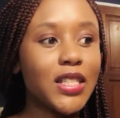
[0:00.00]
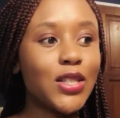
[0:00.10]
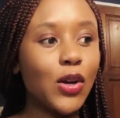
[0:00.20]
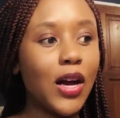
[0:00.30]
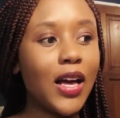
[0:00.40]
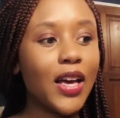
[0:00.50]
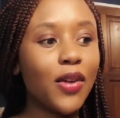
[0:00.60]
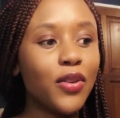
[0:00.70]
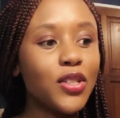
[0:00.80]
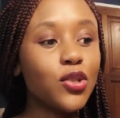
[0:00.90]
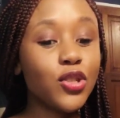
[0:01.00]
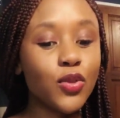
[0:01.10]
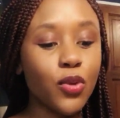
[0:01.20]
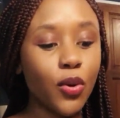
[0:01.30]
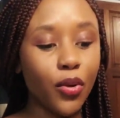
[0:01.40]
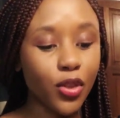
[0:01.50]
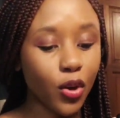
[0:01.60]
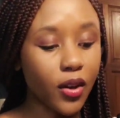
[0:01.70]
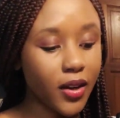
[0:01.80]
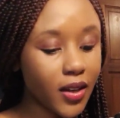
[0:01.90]
So you just work with your
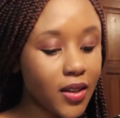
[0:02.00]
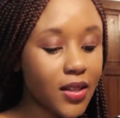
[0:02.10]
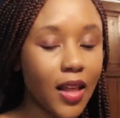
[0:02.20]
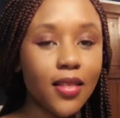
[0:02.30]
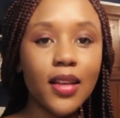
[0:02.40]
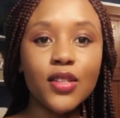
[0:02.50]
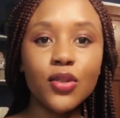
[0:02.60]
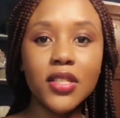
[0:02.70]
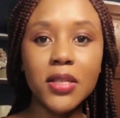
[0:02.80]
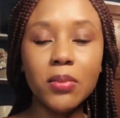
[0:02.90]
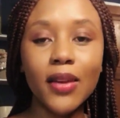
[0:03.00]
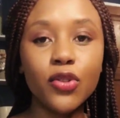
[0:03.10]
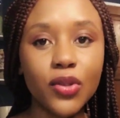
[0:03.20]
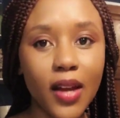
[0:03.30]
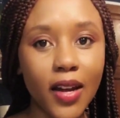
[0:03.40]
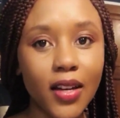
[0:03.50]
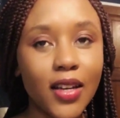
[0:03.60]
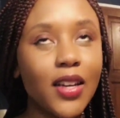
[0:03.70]
colleagues, that is your team, and you're done.